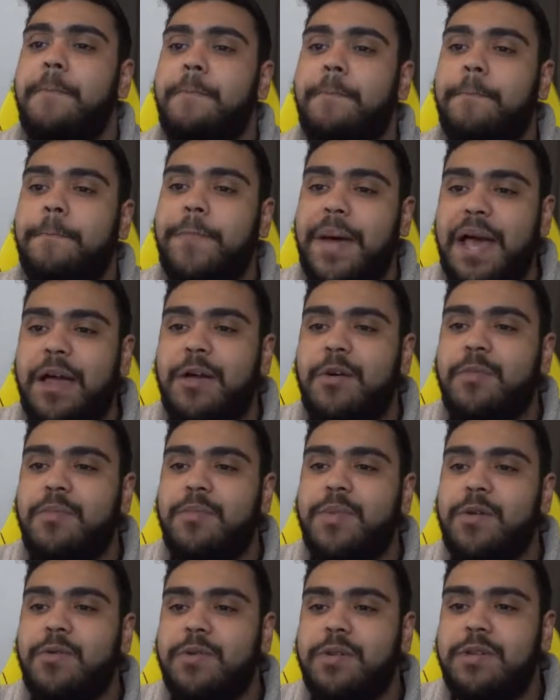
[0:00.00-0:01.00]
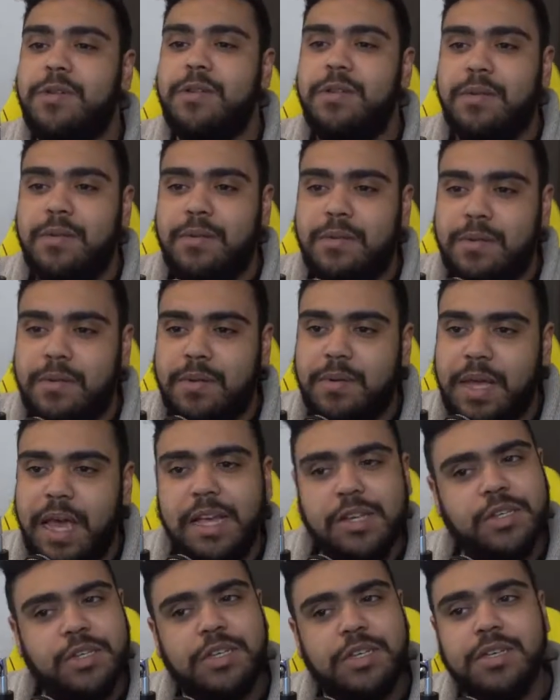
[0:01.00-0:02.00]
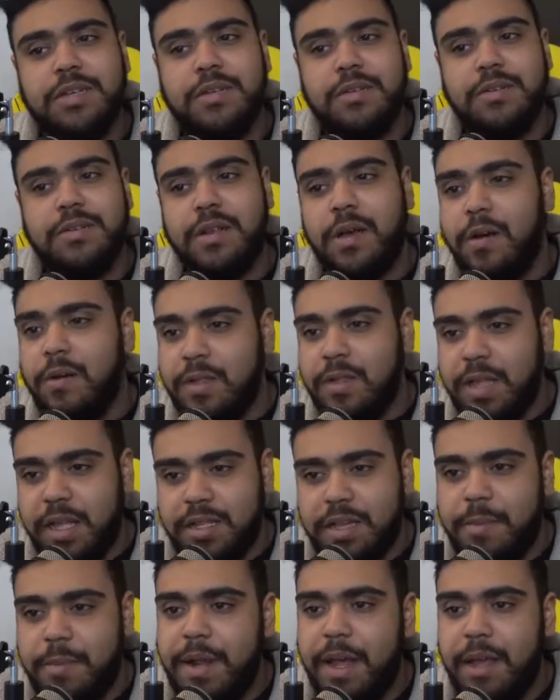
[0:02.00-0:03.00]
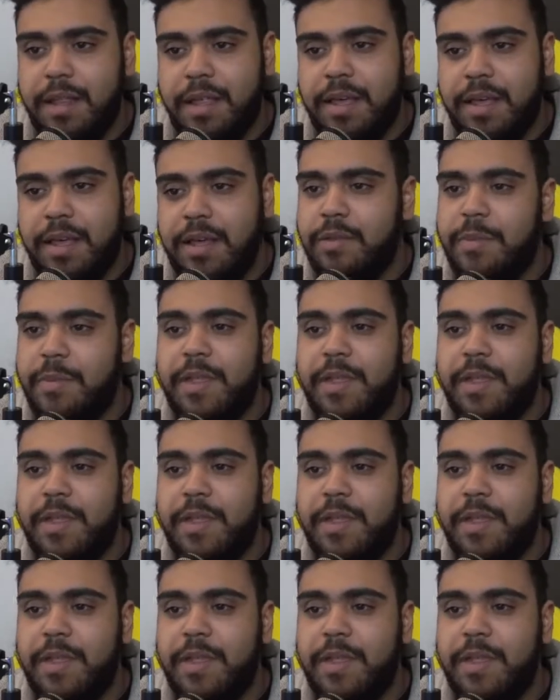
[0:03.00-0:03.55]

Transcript: Biomutant. Actually, no, that's coming out later in the month.